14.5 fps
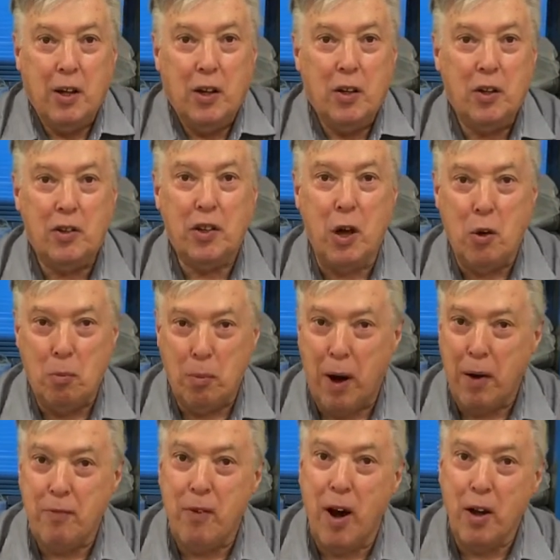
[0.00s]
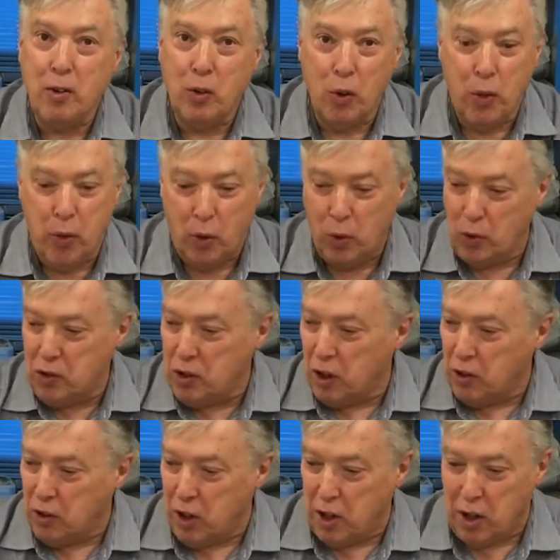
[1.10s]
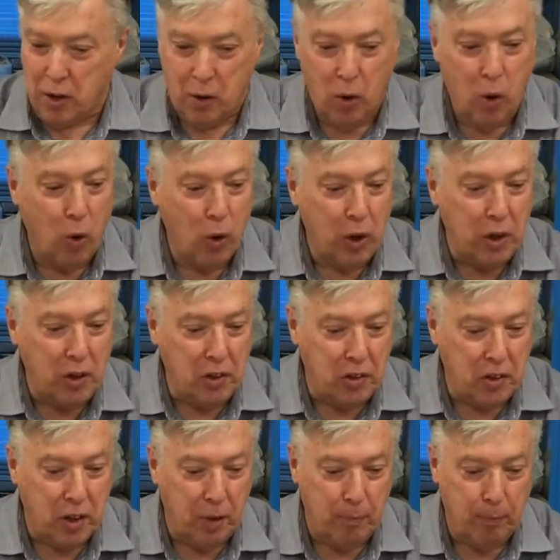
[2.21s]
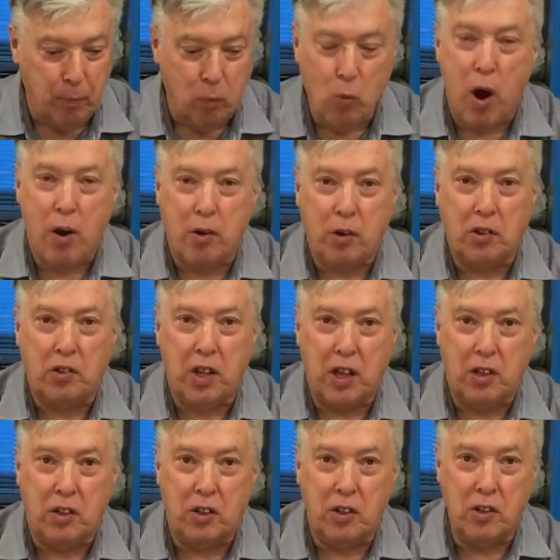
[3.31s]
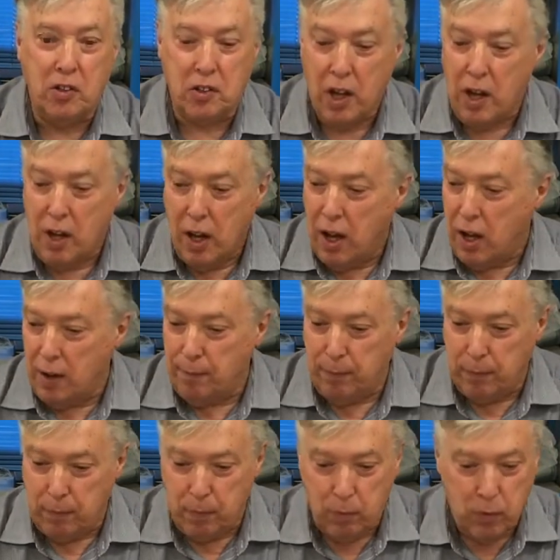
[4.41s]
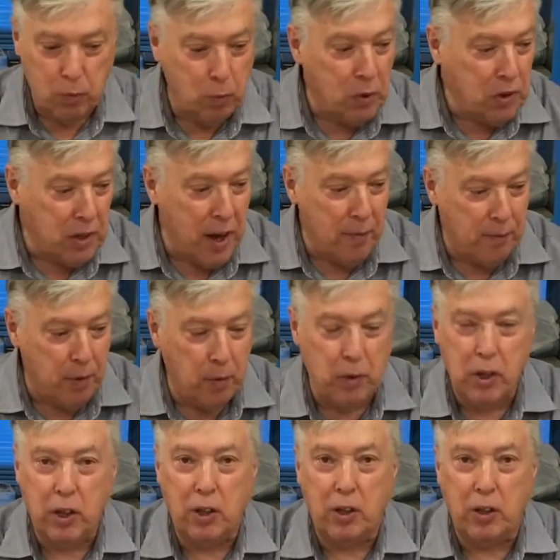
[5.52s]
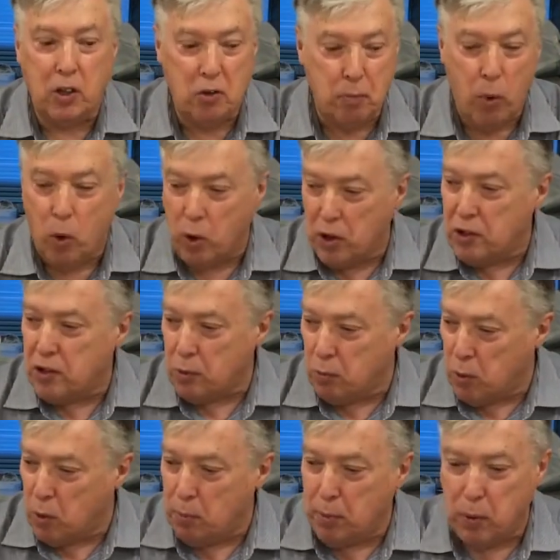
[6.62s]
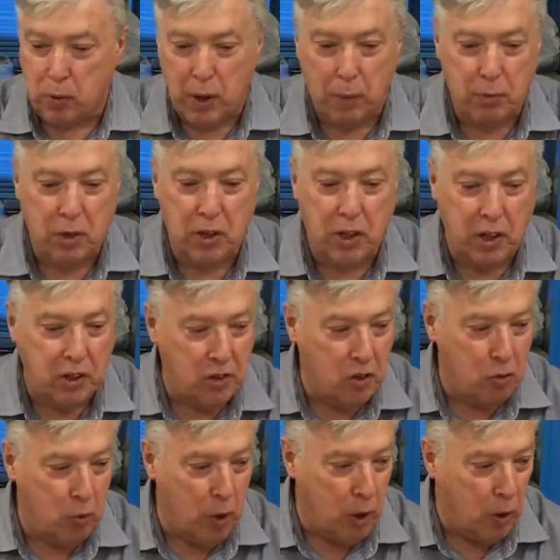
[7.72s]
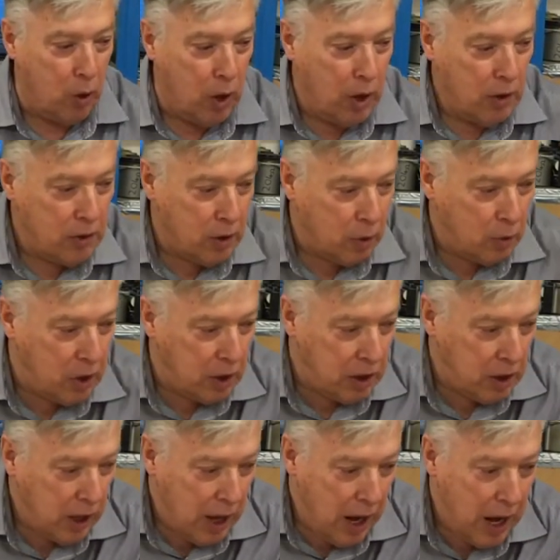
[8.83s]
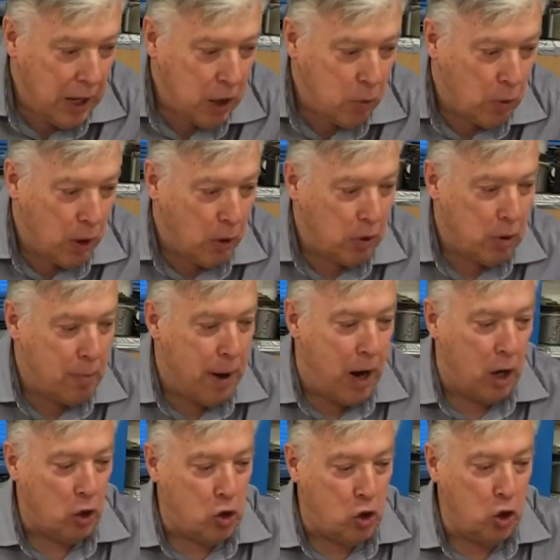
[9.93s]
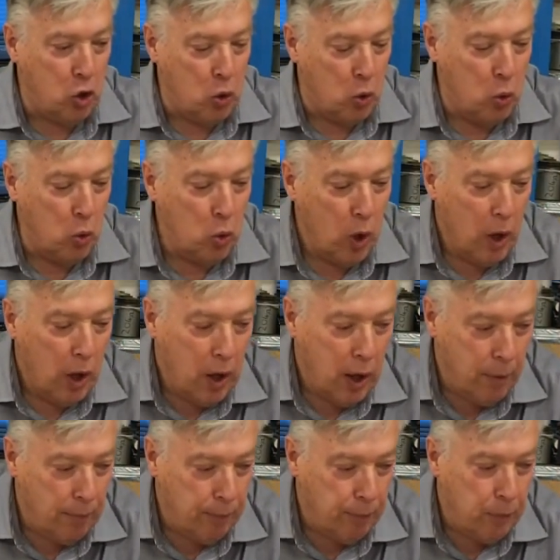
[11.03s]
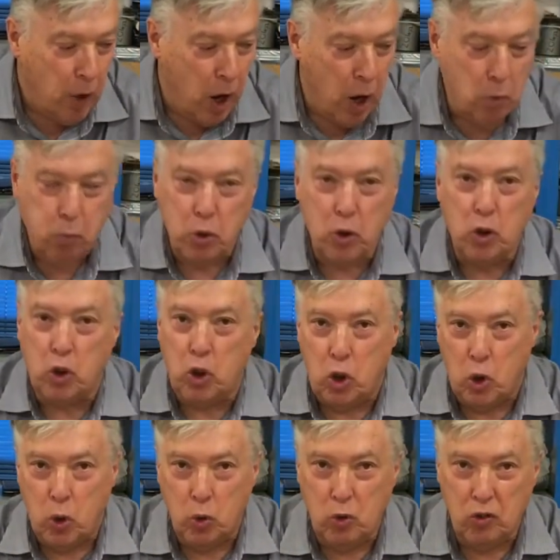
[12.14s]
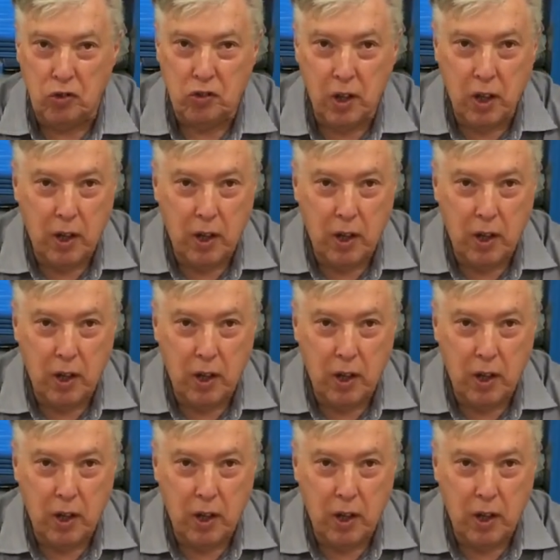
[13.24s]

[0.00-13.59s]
So my final thoughts on all these wiring centers, we'll start from the smallest and we'll build up to these as well. So the Honeywell, the Mark II, I wouldn't use.